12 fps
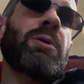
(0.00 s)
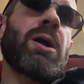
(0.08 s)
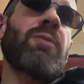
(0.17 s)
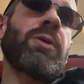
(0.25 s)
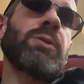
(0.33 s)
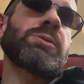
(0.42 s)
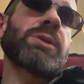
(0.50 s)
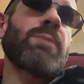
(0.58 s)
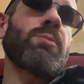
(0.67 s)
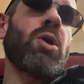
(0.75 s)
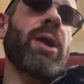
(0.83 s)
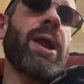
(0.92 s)
filters to get
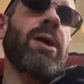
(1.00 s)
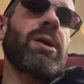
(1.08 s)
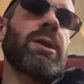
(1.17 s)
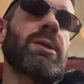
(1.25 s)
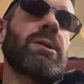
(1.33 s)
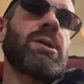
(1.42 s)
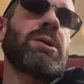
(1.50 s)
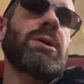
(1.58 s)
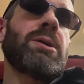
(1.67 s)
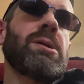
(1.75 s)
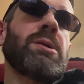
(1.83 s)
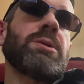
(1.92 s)
more air in,
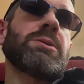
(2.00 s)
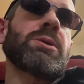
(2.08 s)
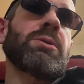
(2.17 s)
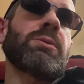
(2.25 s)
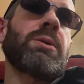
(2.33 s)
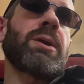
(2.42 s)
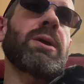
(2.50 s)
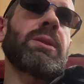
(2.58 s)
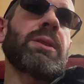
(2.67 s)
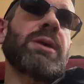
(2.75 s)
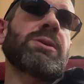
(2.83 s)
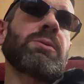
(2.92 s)
so you get
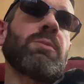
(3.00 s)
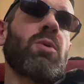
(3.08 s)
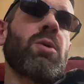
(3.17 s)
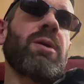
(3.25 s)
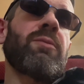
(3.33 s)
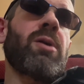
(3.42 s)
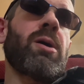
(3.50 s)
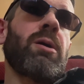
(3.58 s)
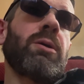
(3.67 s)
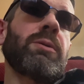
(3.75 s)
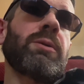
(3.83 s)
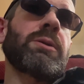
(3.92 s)
less or more of a
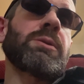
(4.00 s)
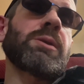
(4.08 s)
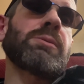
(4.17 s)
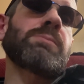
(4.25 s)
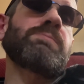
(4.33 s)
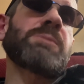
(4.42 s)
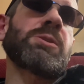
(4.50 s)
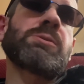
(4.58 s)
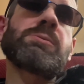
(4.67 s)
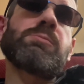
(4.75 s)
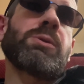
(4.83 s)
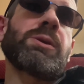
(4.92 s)
haul.
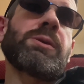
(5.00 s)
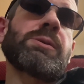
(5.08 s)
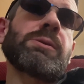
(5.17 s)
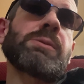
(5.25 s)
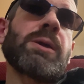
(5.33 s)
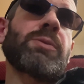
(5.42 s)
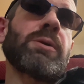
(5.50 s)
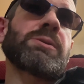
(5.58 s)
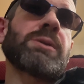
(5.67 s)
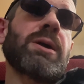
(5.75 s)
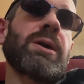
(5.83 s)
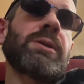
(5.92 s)
It's really like their
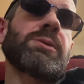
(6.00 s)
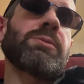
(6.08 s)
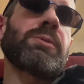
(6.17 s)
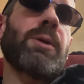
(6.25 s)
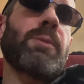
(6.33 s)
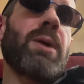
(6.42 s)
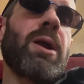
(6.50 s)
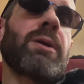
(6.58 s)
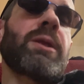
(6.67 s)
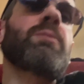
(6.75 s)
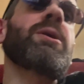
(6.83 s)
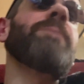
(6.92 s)
science or their
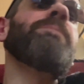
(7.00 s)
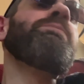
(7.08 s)
marketing, but